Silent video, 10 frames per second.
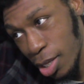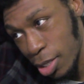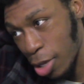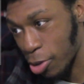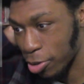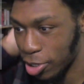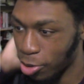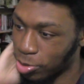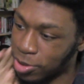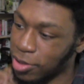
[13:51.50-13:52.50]
Yo,
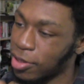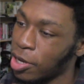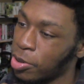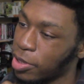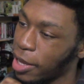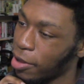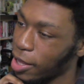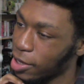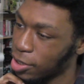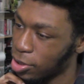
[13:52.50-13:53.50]
Kyo was just staring down
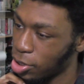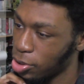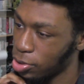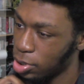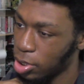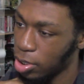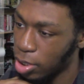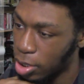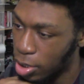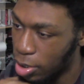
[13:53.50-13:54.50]
at Akito
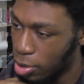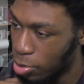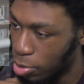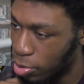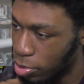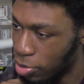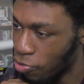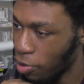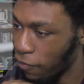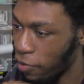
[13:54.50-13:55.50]
with a
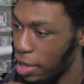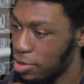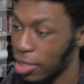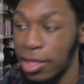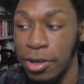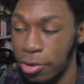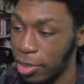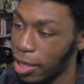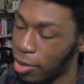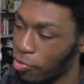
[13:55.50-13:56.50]
straight face, and he heard
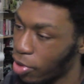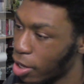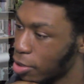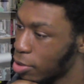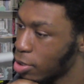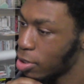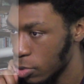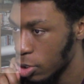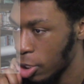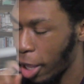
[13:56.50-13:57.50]
that and then ran. And